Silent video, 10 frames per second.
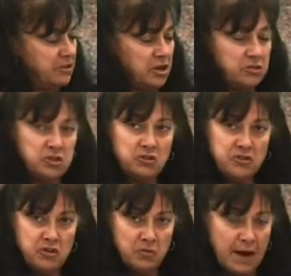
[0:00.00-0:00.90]
under the
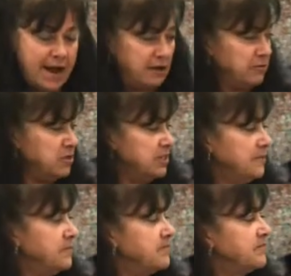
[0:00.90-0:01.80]
ground,
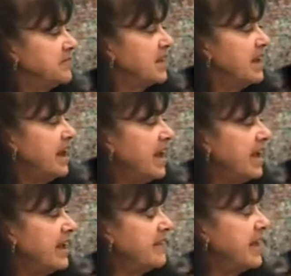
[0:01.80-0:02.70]

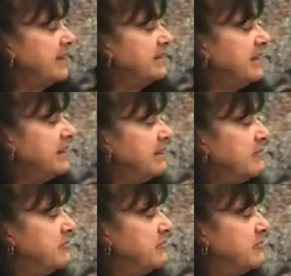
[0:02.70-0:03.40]
and they live